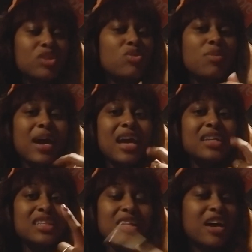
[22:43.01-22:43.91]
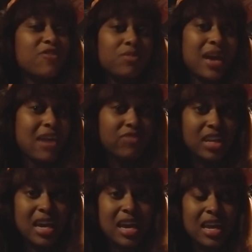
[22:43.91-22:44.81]
to him. I actually left him after
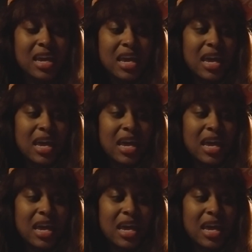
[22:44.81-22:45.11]
that.